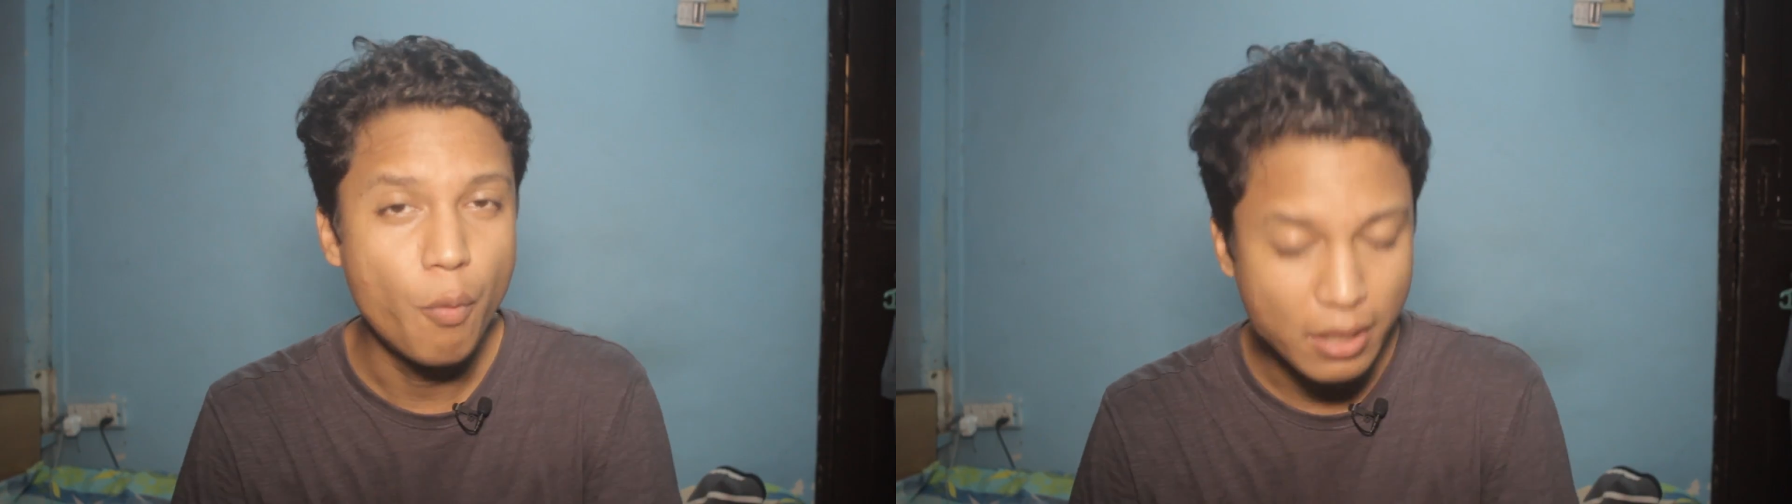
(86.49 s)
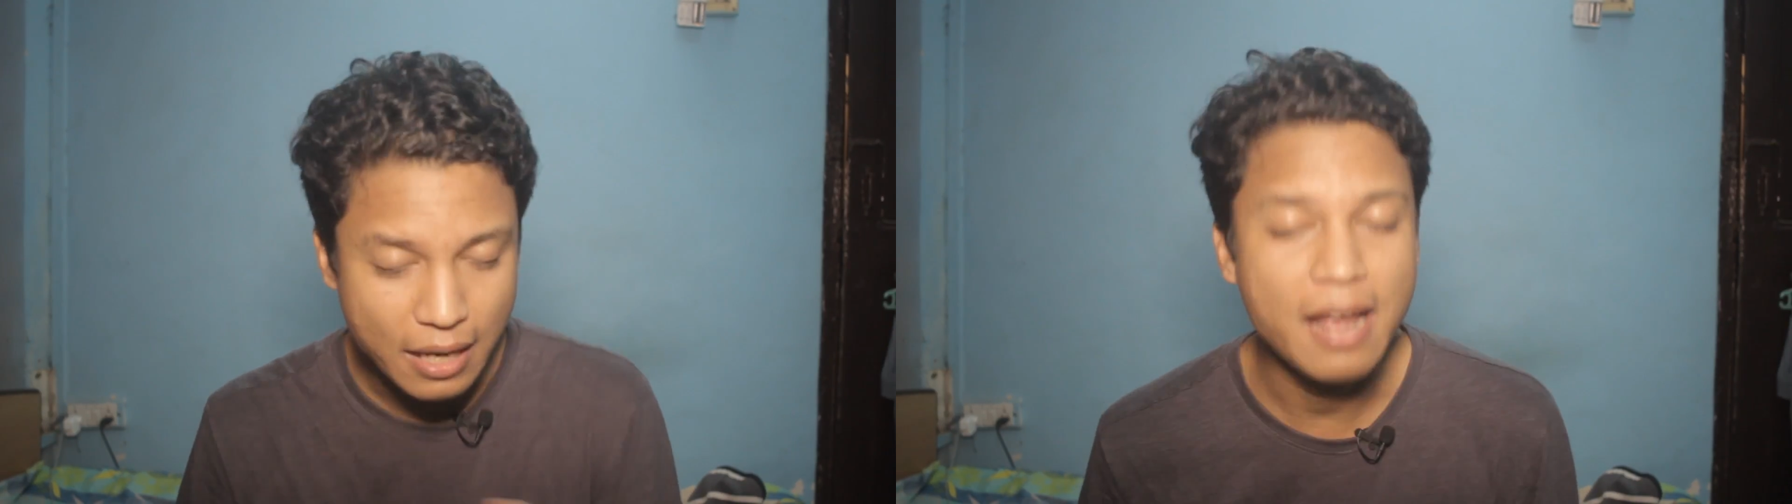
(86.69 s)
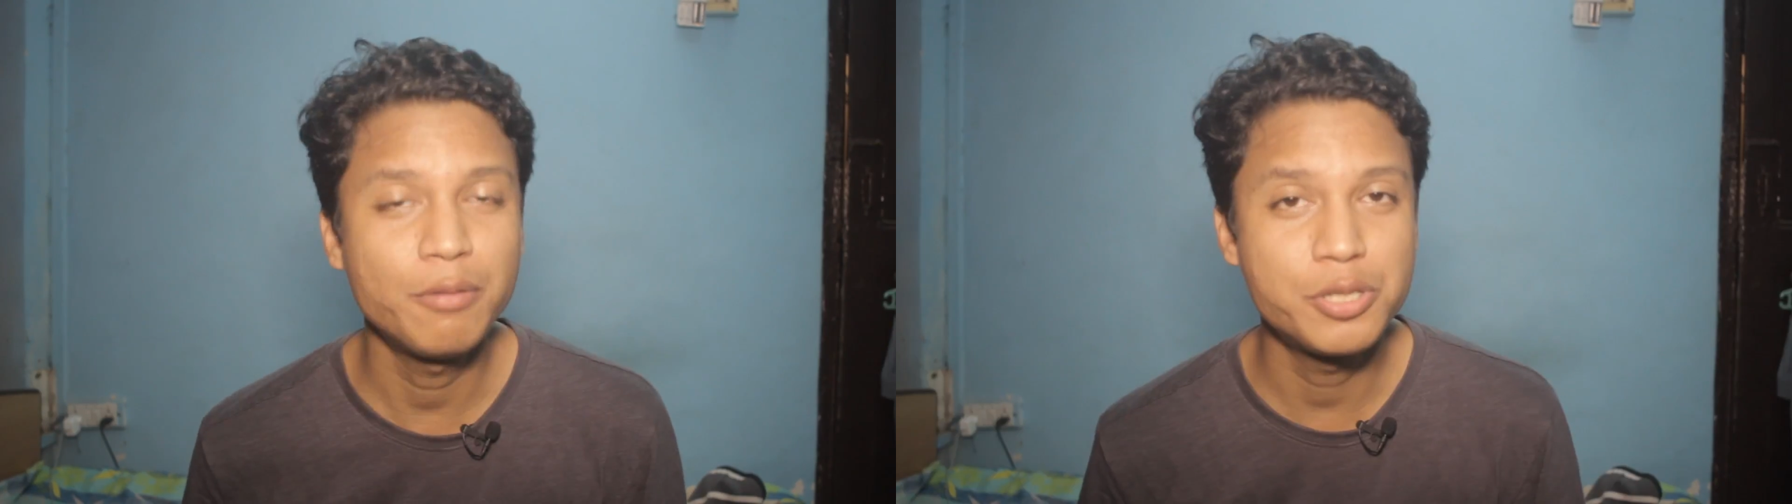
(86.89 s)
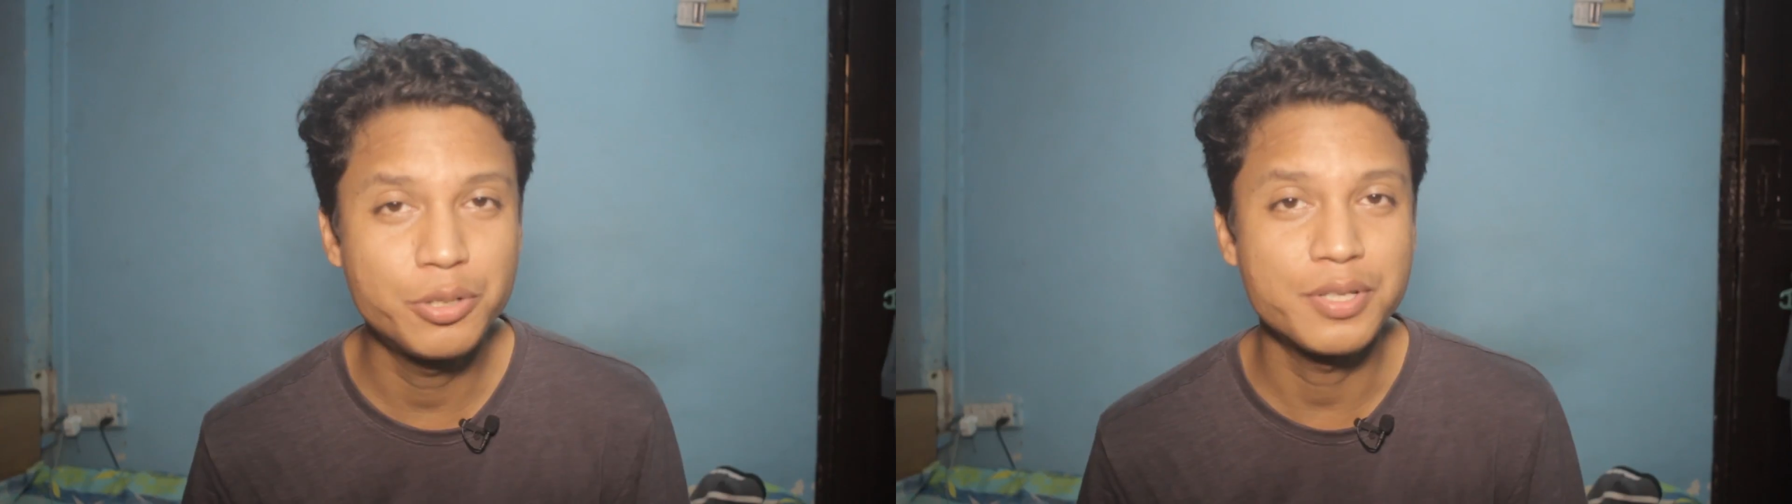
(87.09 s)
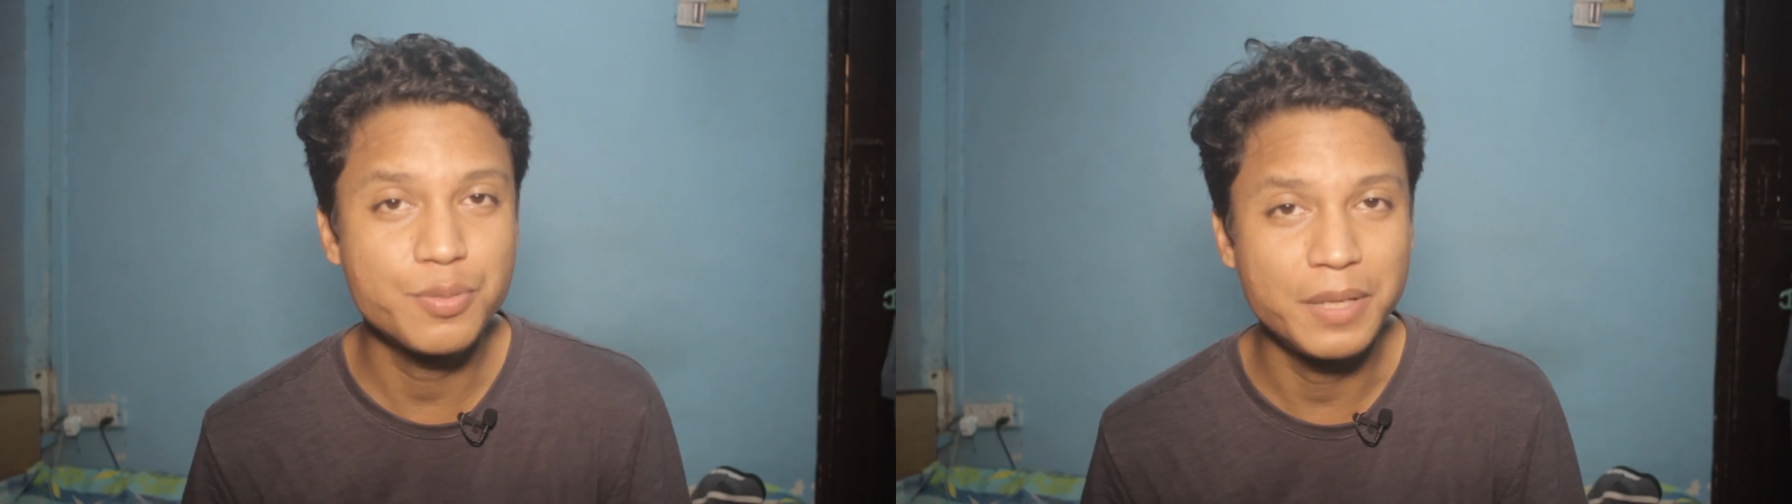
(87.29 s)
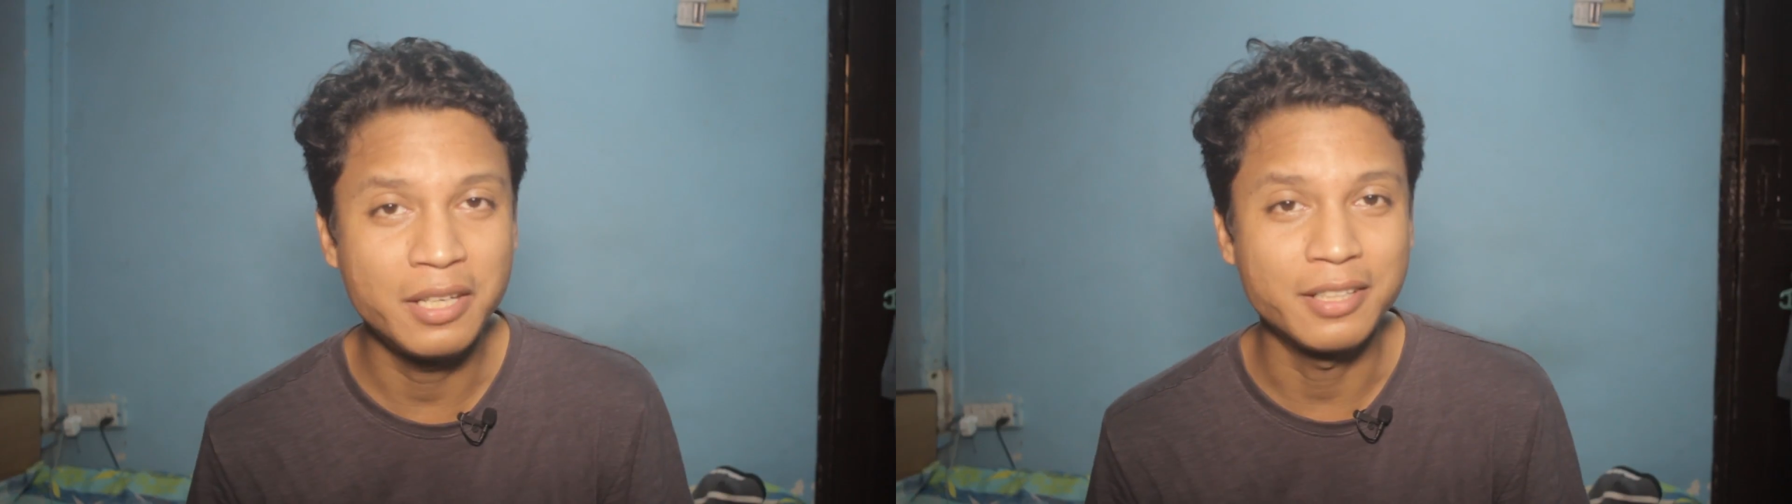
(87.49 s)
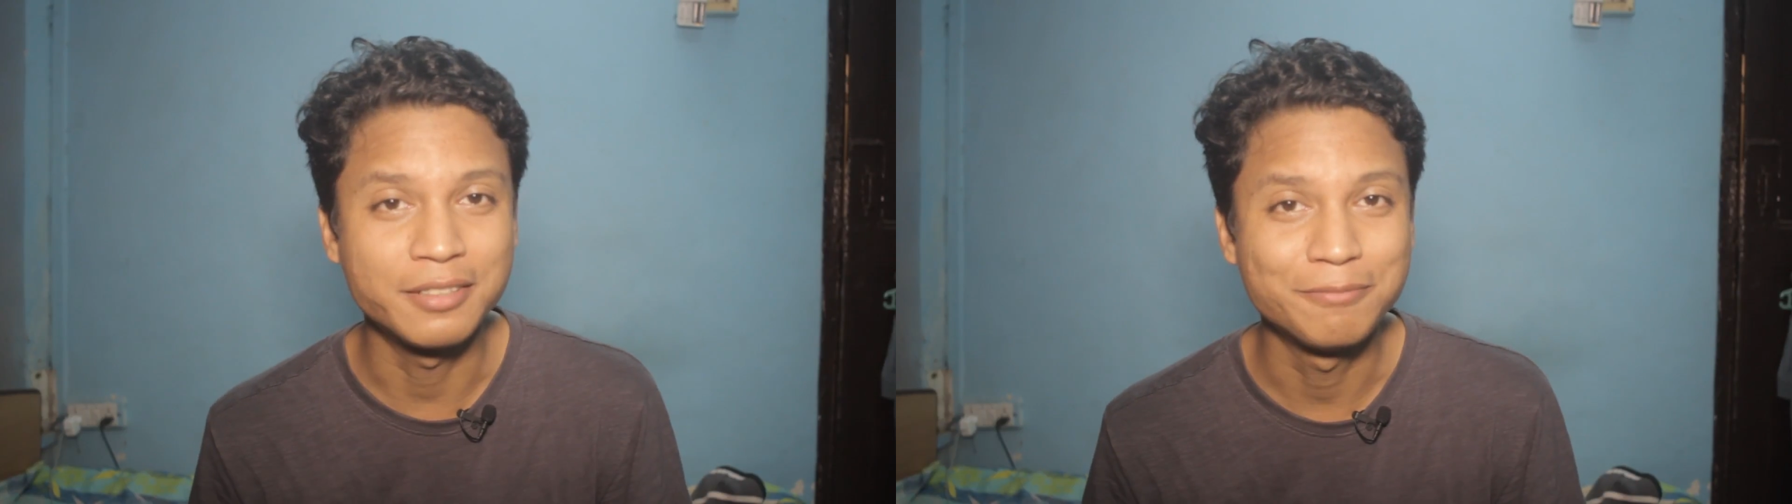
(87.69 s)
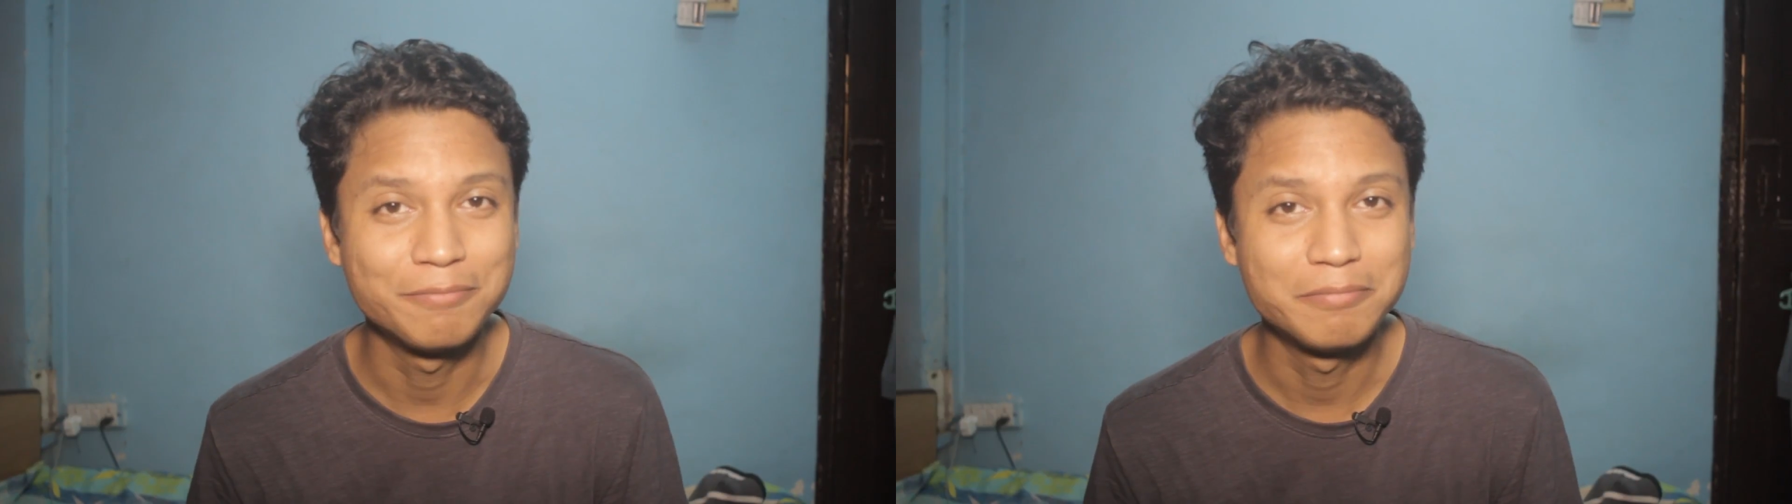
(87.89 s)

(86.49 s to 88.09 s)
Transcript: what language you're speaking.